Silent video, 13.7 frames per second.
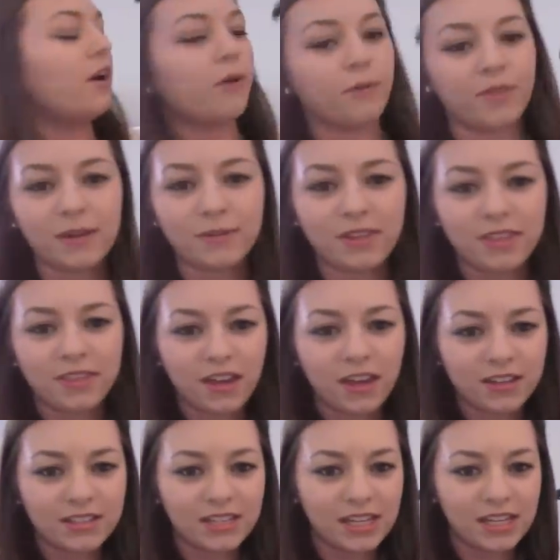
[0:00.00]
Oh, they were
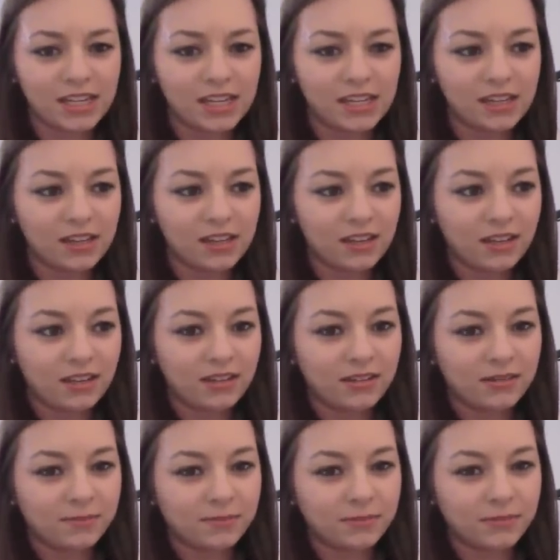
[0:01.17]
30,
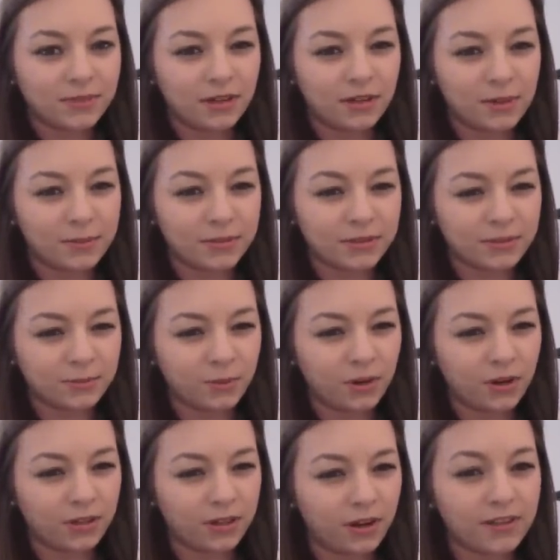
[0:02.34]
can't remember, it's a
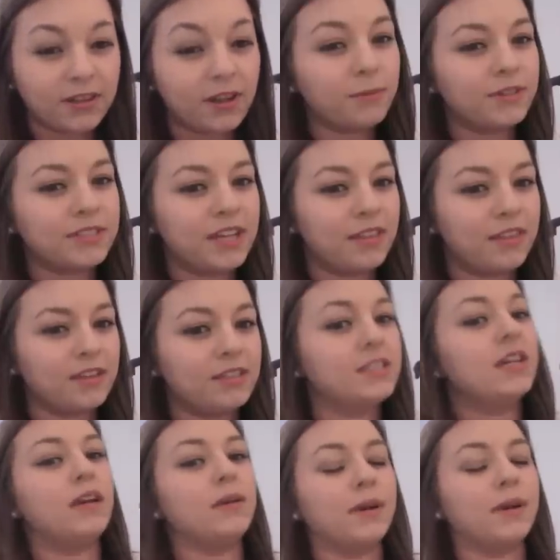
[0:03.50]
while ago. I want to say
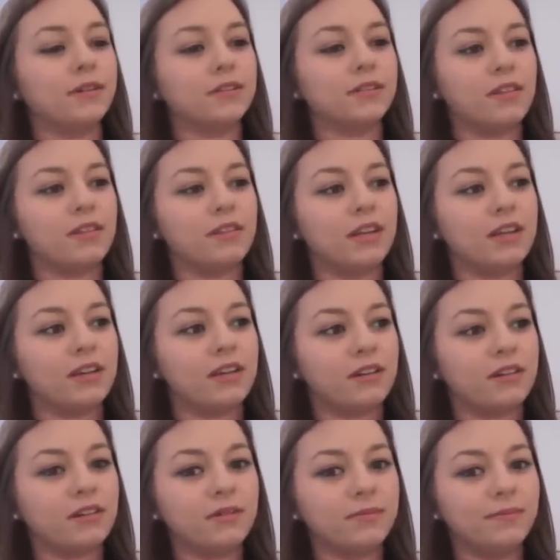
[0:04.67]
£38, I
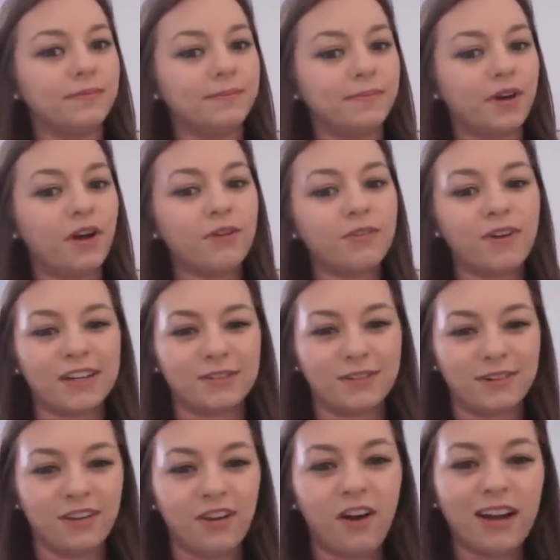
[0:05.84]
think. I'll find it
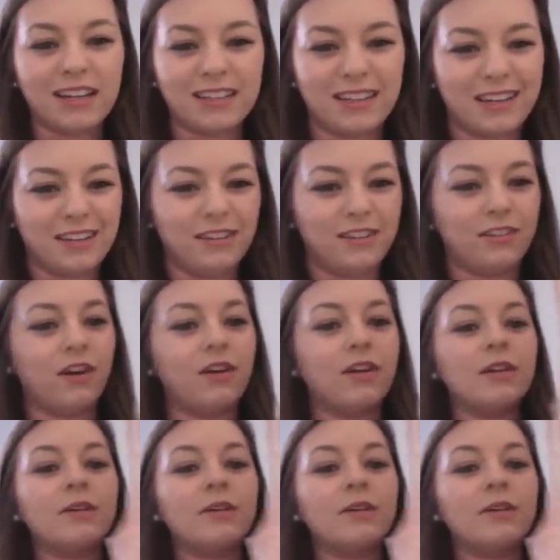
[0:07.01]
online and let you know.